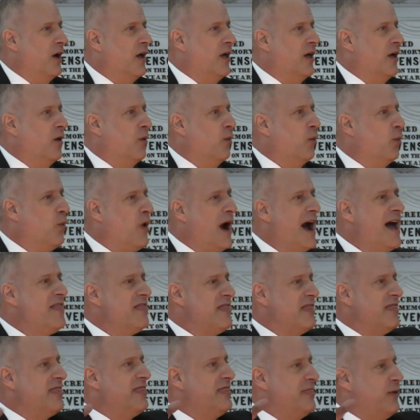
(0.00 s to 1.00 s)
What
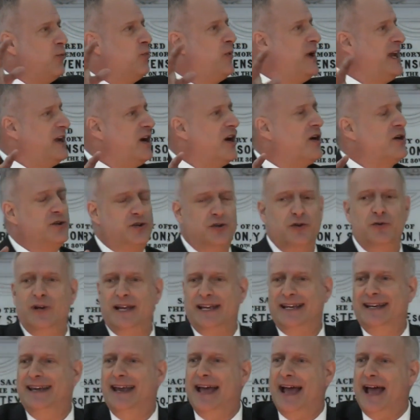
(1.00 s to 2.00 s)
we are
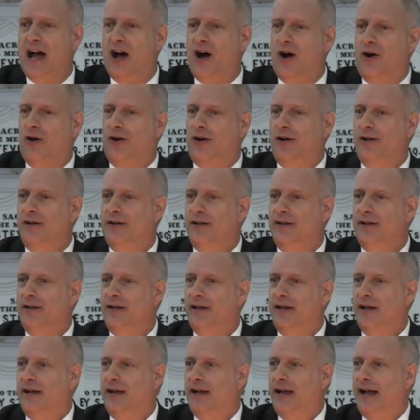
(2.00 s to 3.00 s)
doing now,
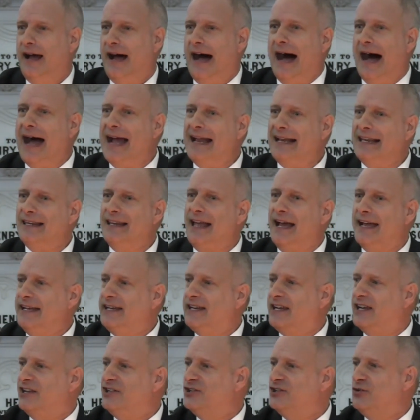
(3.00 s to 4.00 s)
I
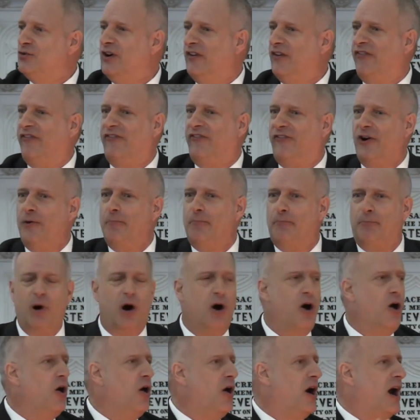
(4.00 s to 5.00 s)
liken to a
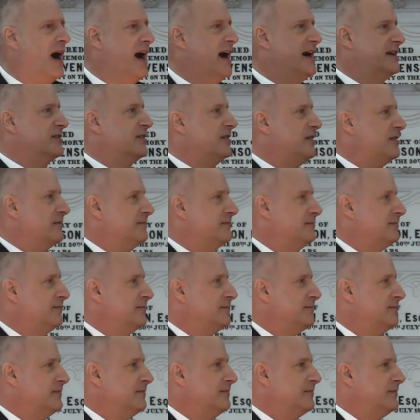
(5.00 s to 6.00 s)
football huddle.
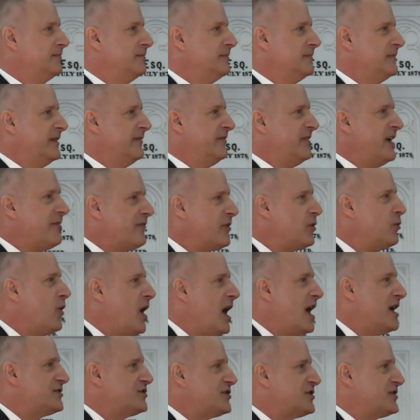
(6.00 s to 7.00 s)
Have you ever
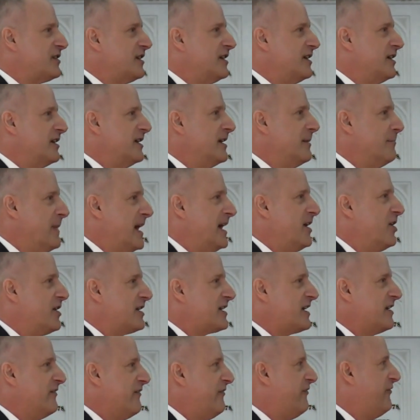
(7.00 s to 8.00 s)
watched an
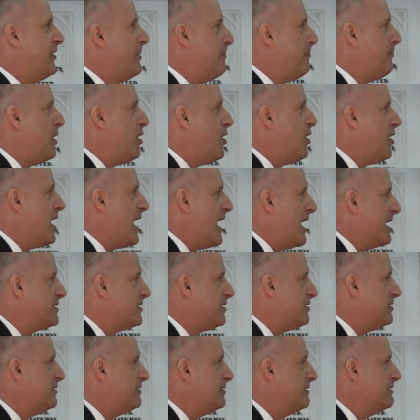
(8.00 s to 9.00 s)
American football
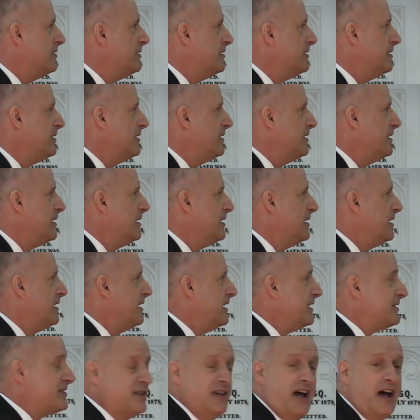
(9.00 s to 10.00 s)
huddle?
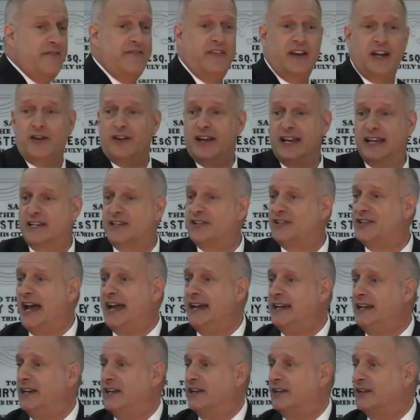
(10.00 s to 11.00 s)
It's not very
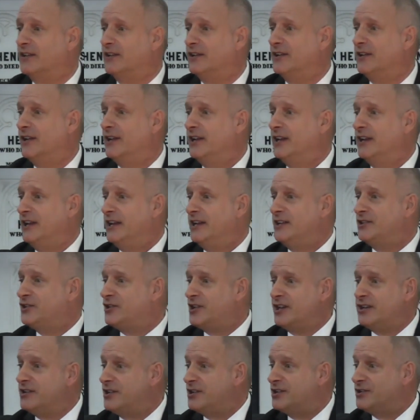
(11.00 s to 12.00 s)
exciting. It's
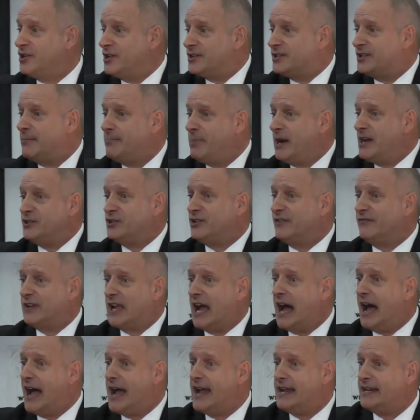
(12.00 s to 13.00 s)
just a bunch of
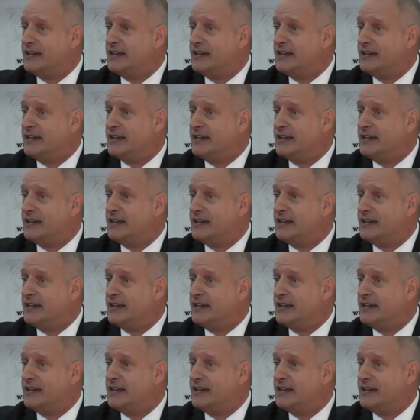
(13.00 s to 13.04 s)
guys